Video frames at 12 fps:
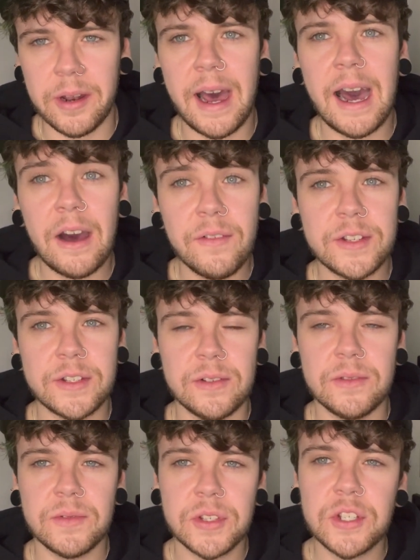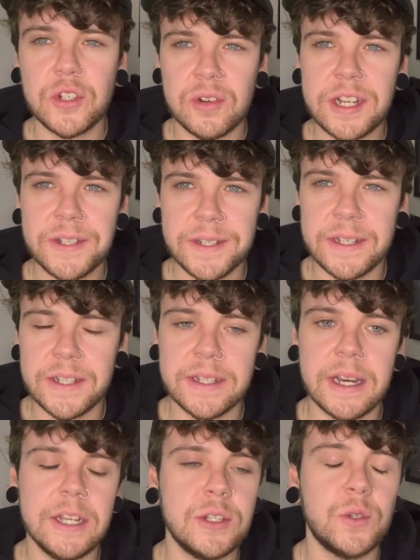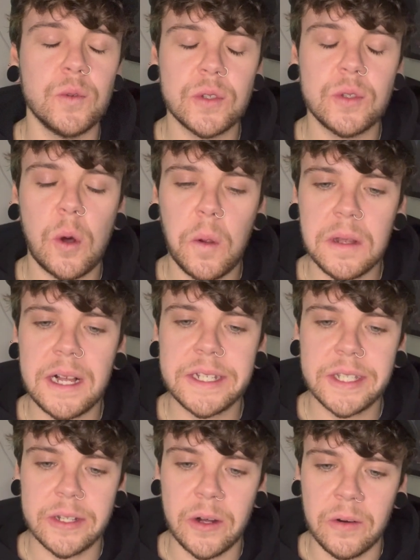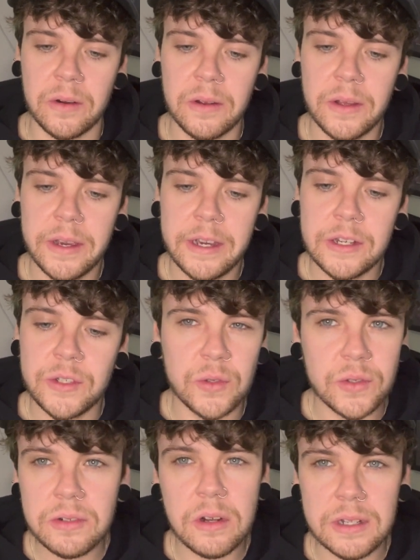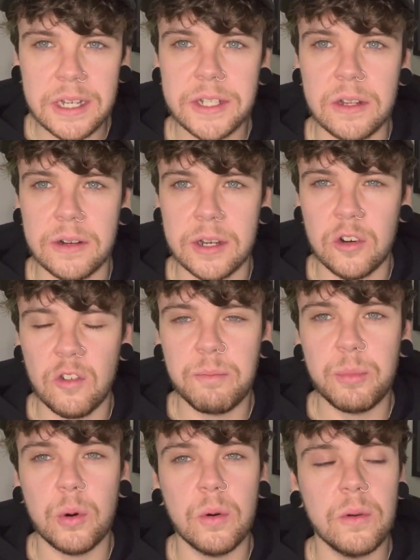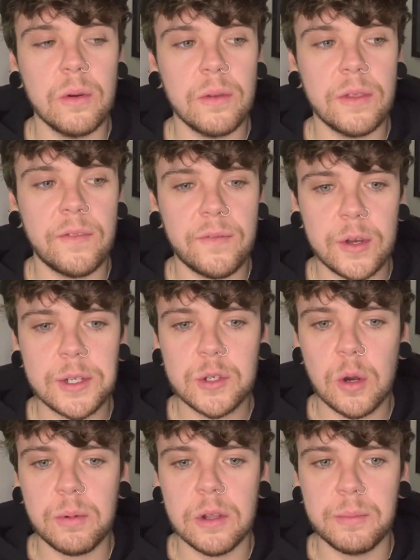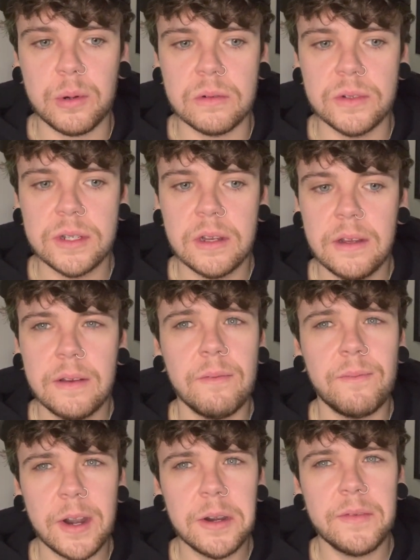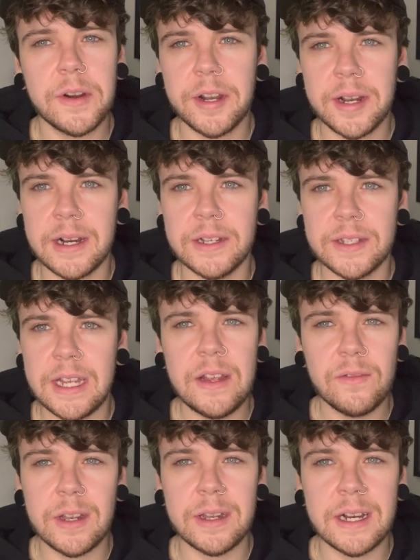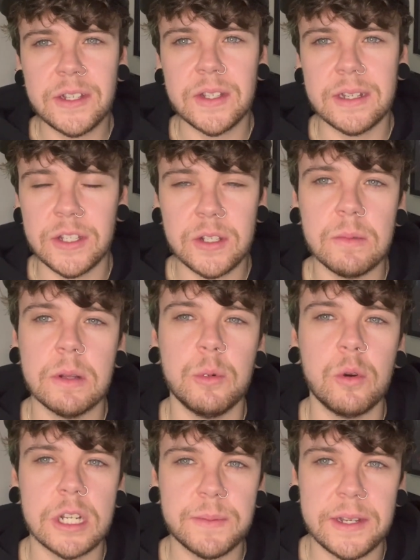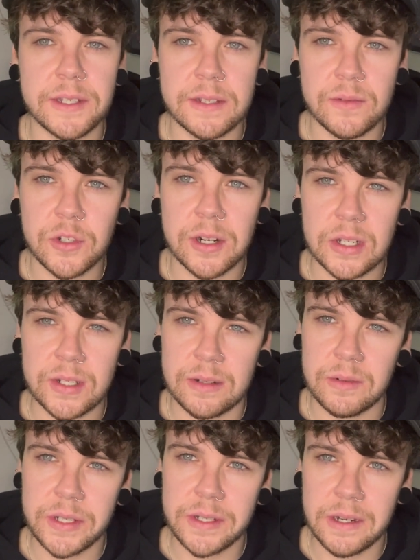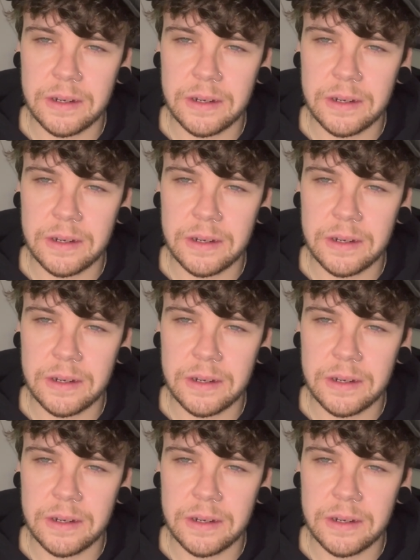I have to stress this, that it does not last long enough, but the first couple of pulls, very nice, even nicer than some of the more expensive strains, I would say.